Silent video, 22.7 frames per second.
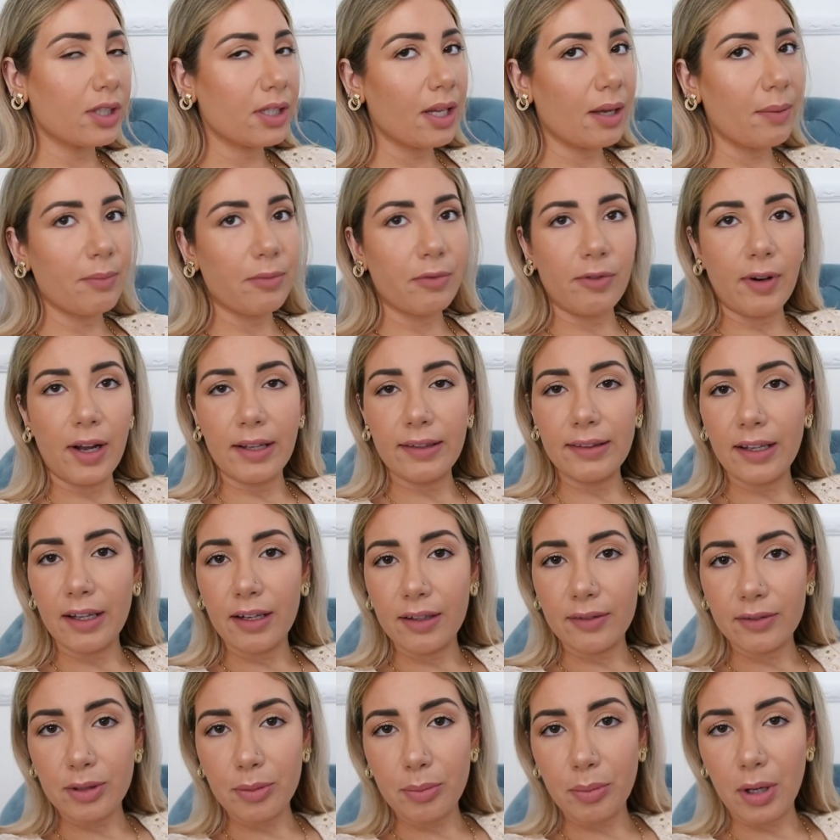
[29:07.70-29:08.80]
are the rundown
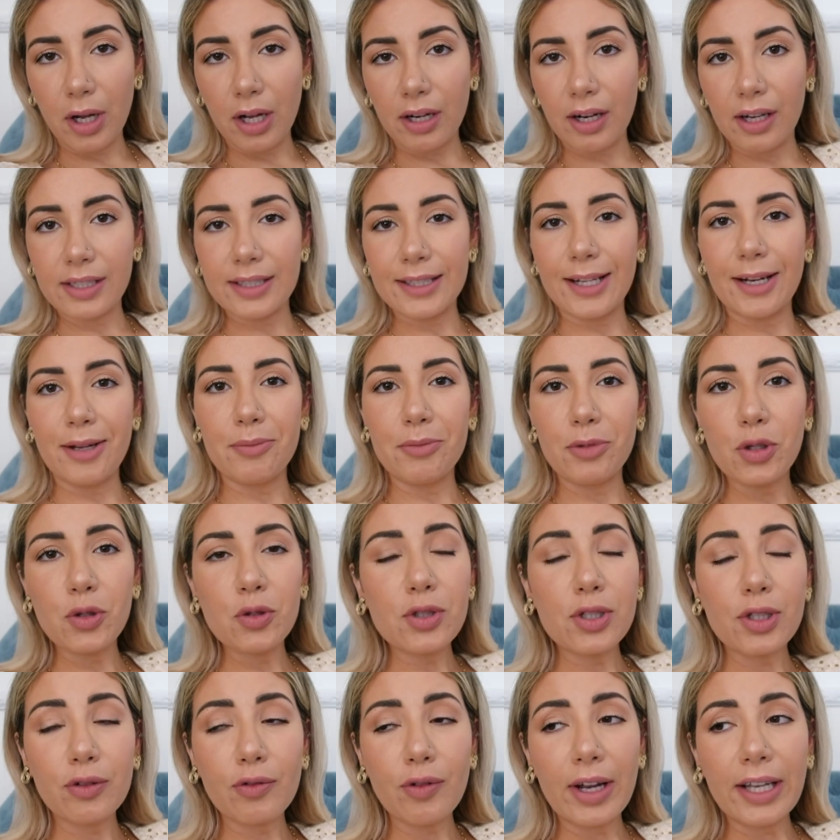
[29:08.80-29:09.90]
of the products that I'm
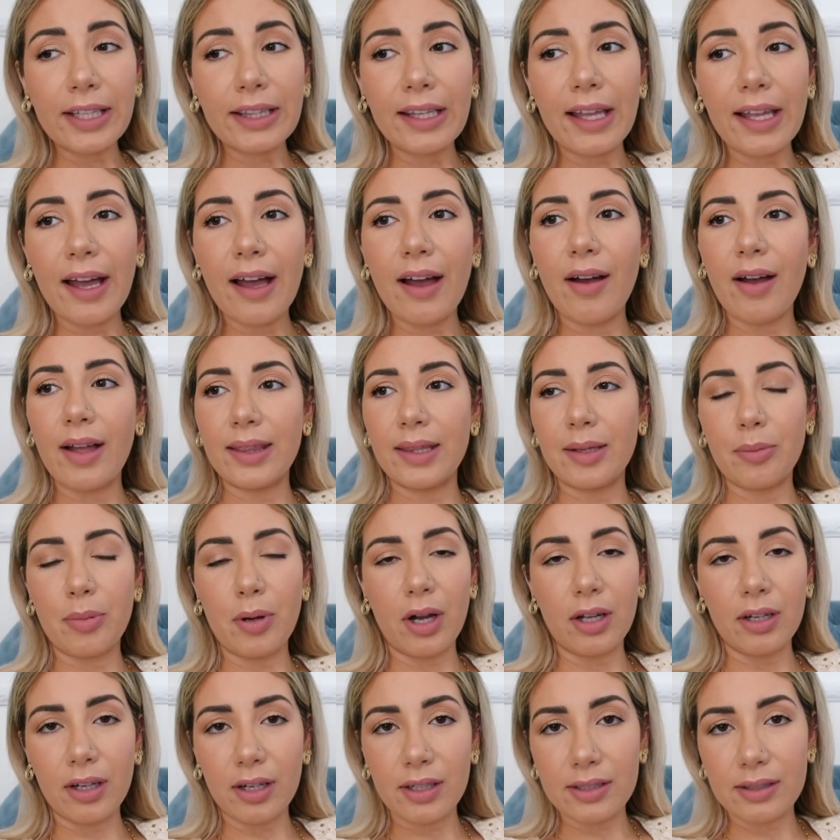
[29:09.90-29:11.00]
using right now and the
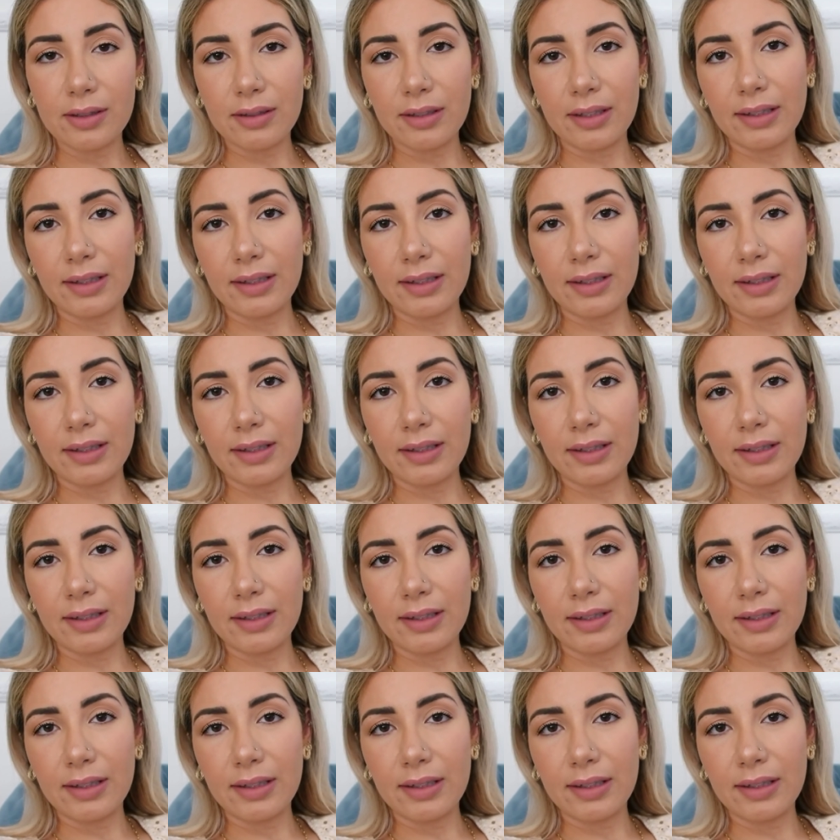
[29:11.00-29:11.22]
products